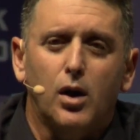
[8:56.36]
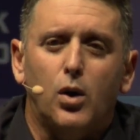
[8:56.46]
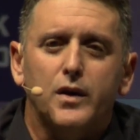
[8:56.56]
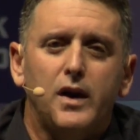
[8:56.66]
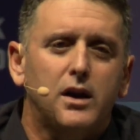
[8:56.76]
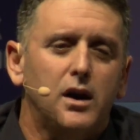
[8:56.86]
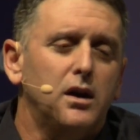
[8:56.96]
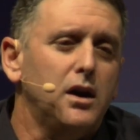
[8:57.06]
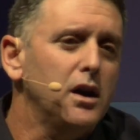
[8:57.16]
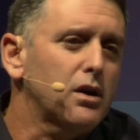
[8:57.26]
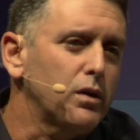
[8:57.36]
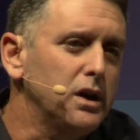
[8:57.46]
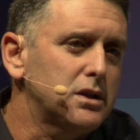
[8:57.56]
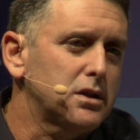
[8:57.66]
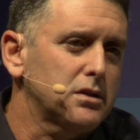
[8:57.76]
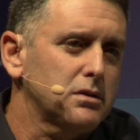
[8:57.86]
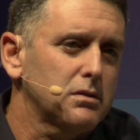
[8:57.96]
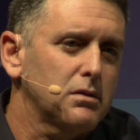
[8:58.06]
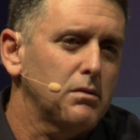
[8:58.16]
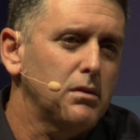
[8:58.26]
or they can increase
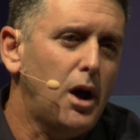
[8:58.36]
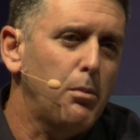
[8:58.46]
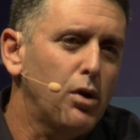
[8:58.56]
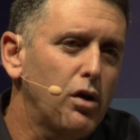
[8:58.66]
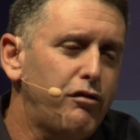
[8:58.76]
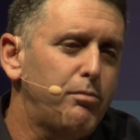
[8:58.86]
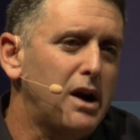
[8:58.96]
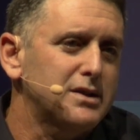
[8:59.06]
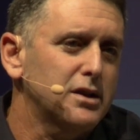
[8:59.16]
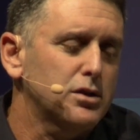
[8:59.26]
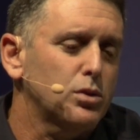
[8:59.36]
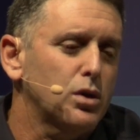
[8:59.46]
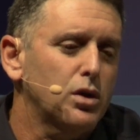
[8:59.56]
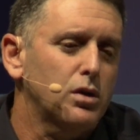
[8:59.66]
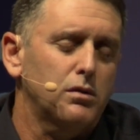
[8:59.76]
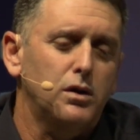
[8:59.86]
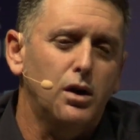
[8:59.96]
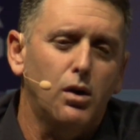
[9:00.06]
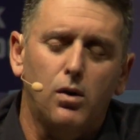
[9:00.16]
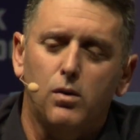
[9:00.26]
number of buses or, you
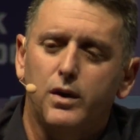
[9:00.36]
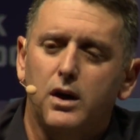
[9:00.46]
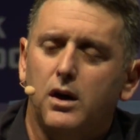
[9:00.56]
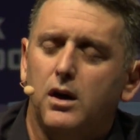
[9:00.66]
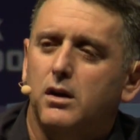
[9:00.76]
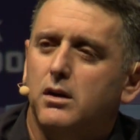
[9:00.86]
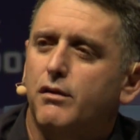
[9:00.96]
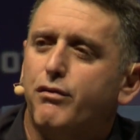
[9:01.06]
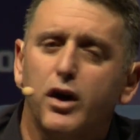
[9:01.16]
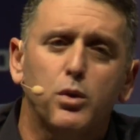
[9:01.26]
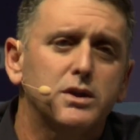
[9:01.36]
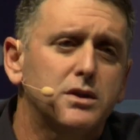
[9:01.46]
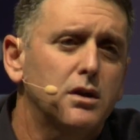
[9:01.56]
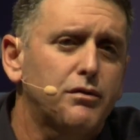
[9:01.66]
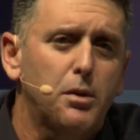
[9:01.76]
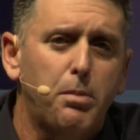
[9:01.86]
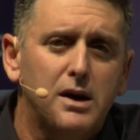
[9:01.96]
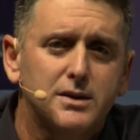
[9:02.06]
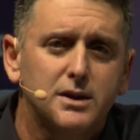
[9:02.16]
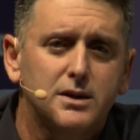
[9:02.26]
know, the frequency of the
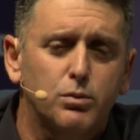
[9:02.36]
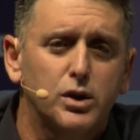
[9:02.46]
buses,